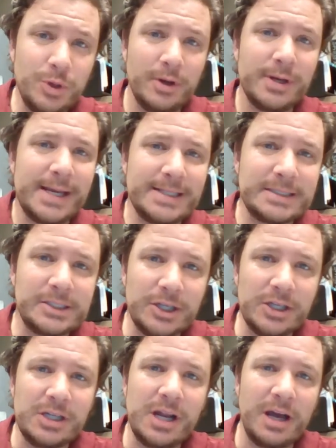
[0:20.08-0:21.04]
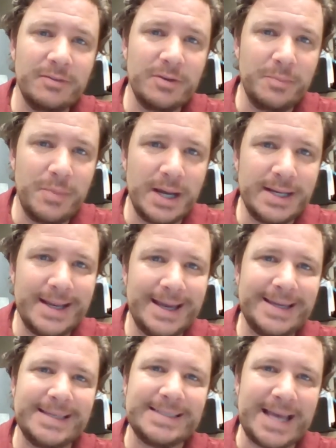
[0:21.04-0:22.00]
you all had as good of a
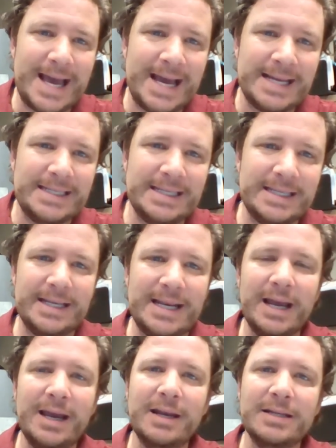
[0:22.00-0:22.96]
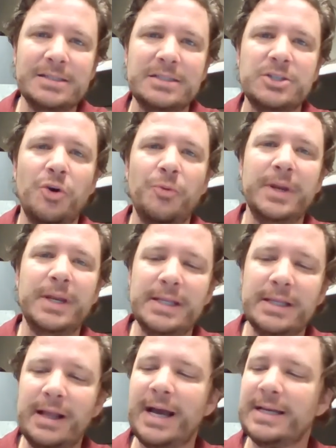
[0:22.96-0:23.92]
Monday as I did. I got into so many
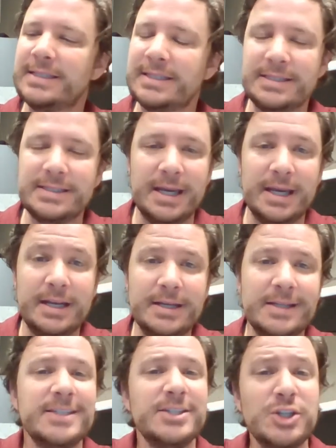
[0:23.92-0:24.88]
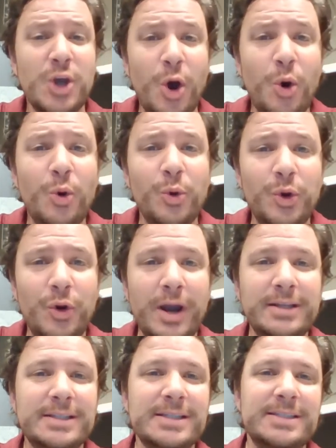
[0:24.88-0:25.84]
classes, and it is so
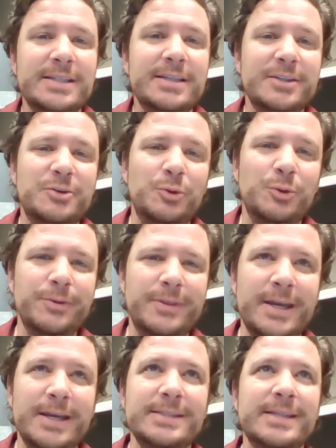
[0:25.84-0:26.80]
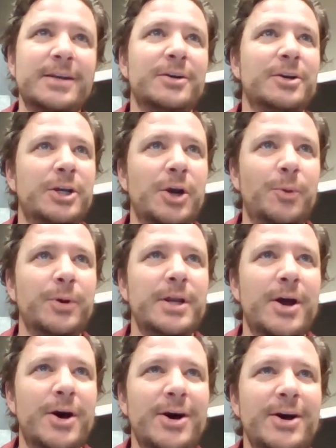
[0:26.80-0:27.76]
great to see the cool things that are
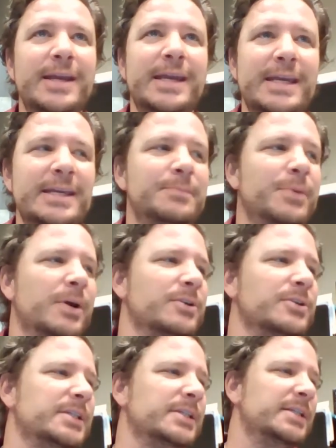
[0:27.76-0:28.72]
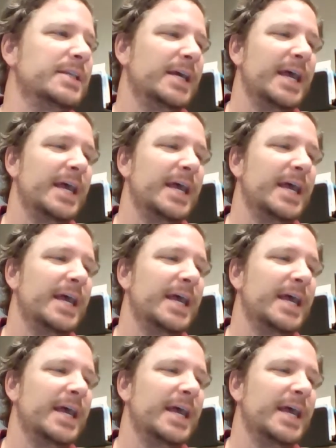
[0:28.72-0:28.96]
going on in person